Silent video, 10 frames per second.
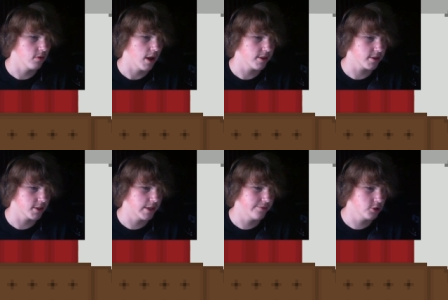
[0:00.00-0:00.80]
I think the
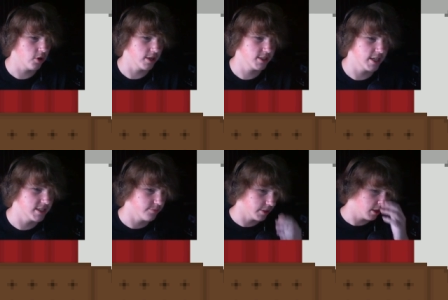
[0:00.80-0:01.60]
T V's trying to say
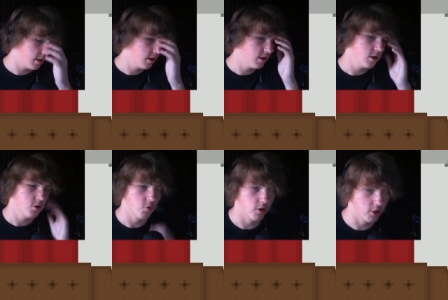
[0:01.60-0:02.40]
something.
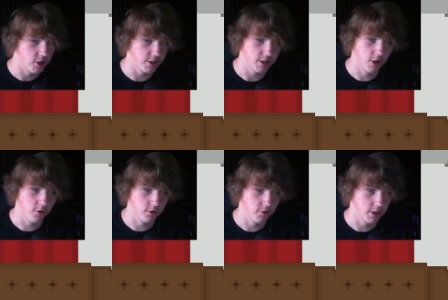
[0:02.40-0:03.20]
Where do you think the
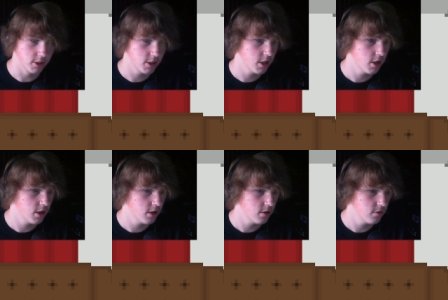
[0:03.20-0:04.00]
owner is?
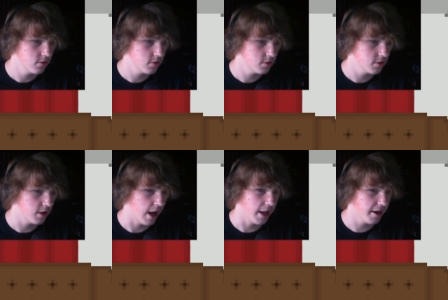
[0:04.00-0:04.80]

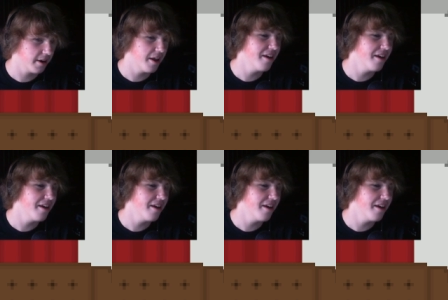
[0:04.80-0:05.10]
Hiding?